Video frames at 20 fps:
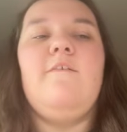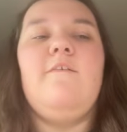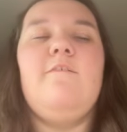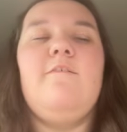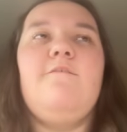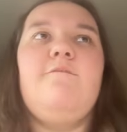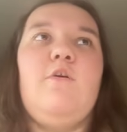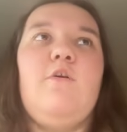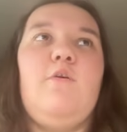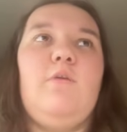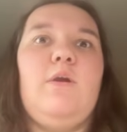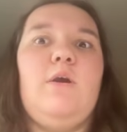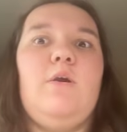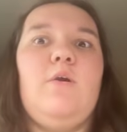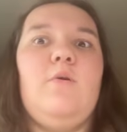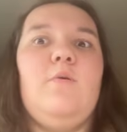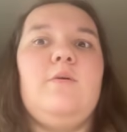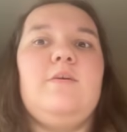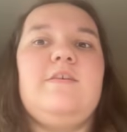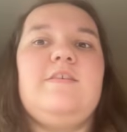
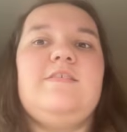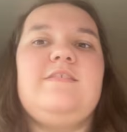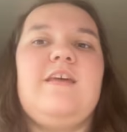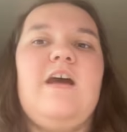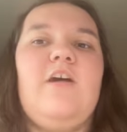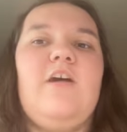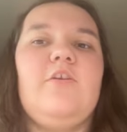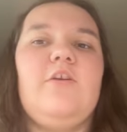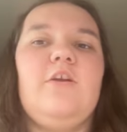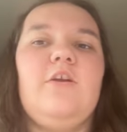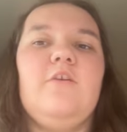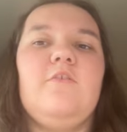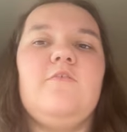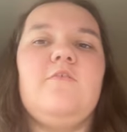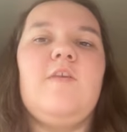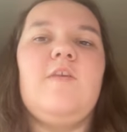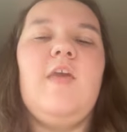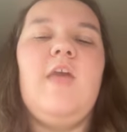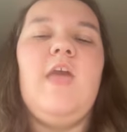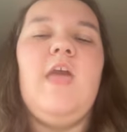photo sellers